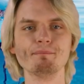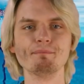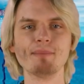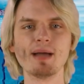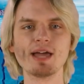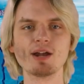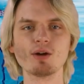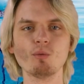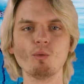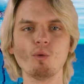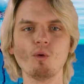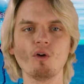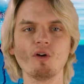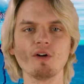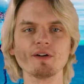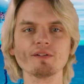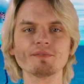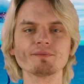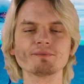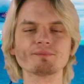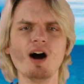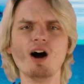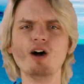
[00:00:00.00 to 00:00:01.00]
Man of War.
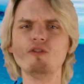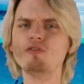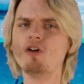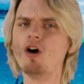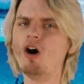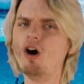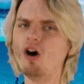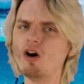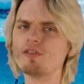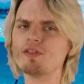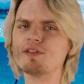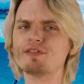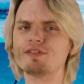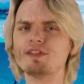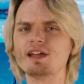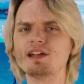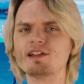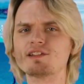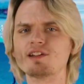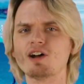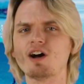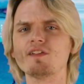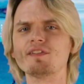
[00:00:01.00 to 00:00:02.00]
Of all the
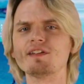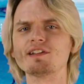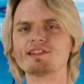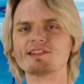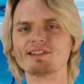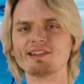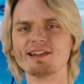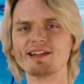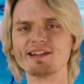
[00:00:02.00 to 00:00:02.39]
things on this